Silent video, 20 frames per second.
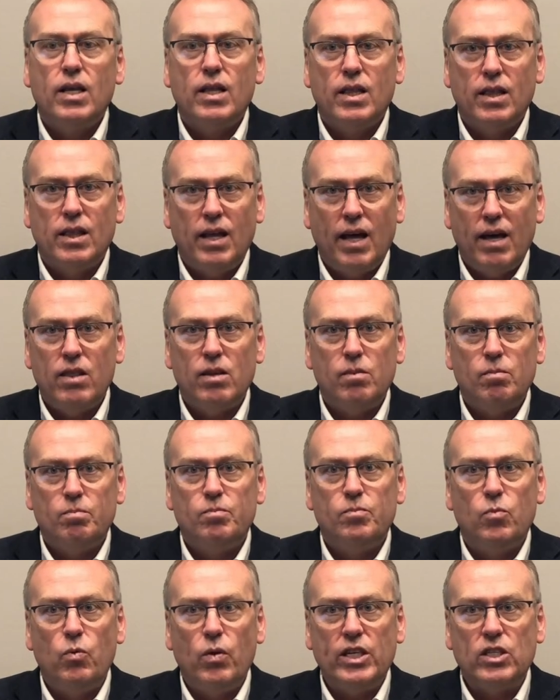let
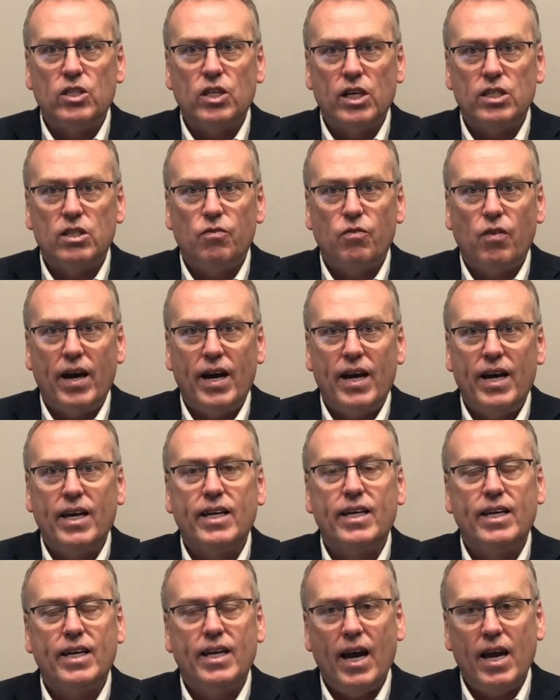them recertify
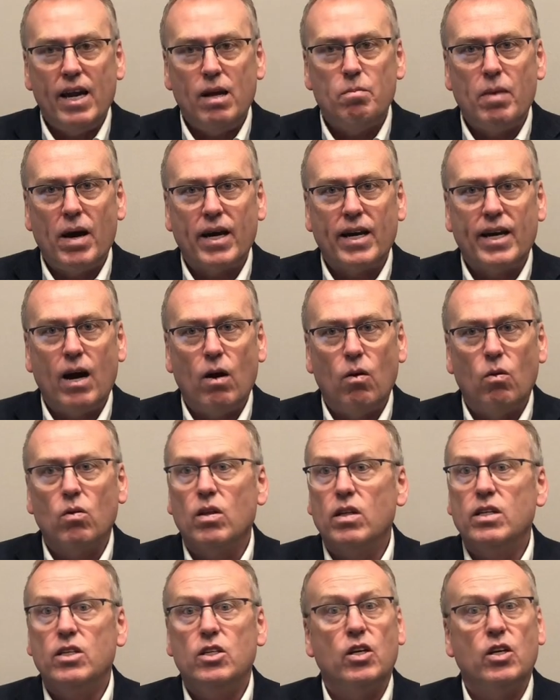it, get it back out.